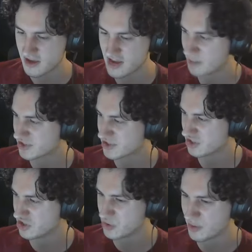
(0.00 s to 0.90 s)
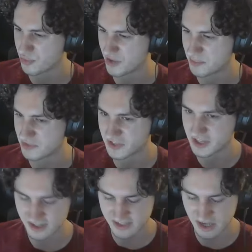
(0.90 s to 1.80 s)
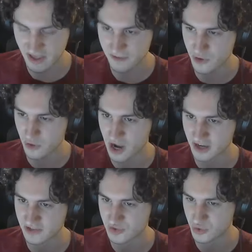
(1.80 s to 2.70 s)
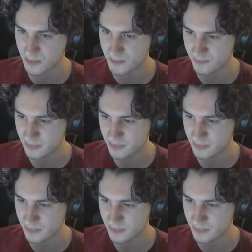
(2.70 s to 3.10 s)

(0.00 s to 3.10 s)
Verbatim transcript: I'm just going to do it preemptively. Sell that for a Rocket Storm.